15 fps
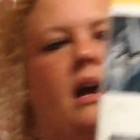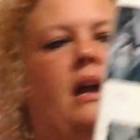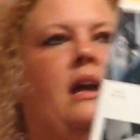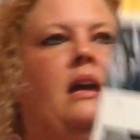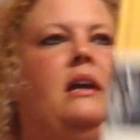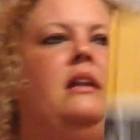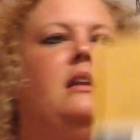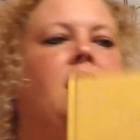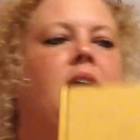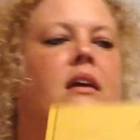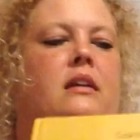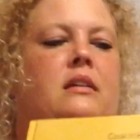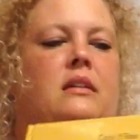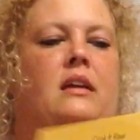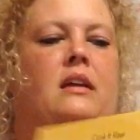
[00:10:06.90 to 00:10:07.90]
And
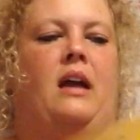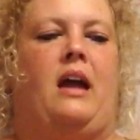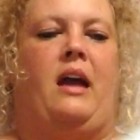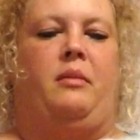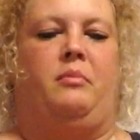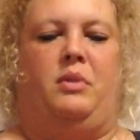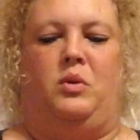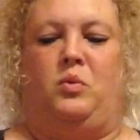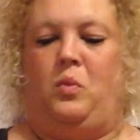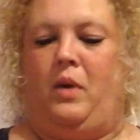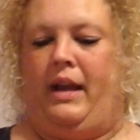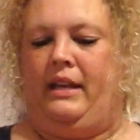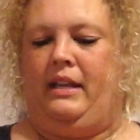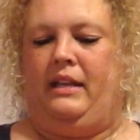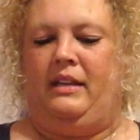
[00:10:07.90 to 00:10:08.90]
I have been
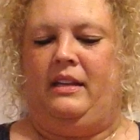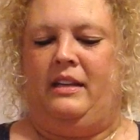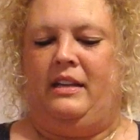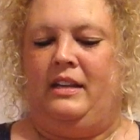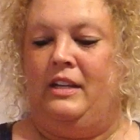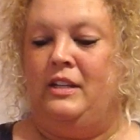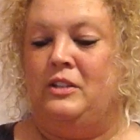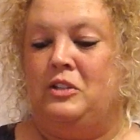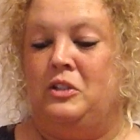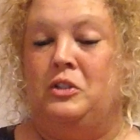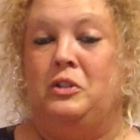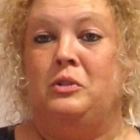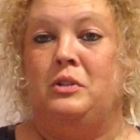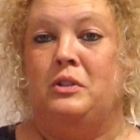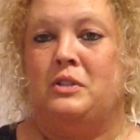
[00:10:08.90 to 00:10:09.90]
waiting to
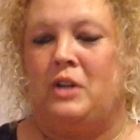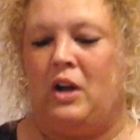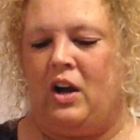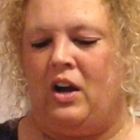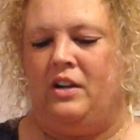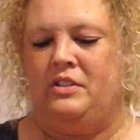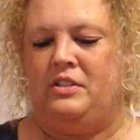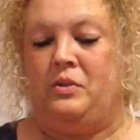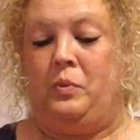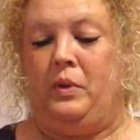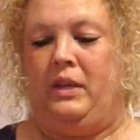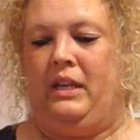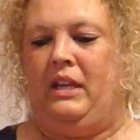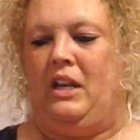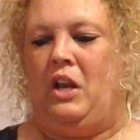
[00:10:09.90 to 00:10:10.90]
do this haul so
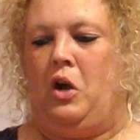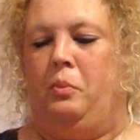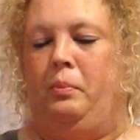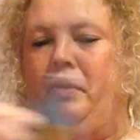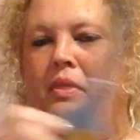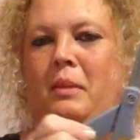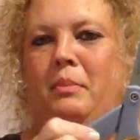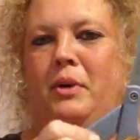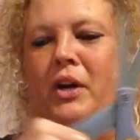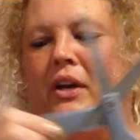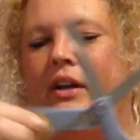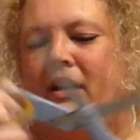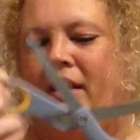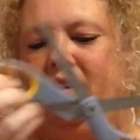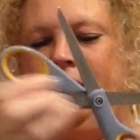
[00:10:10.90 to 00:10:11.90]
we can open the
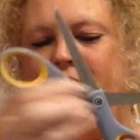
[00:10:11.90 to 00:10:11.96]
book.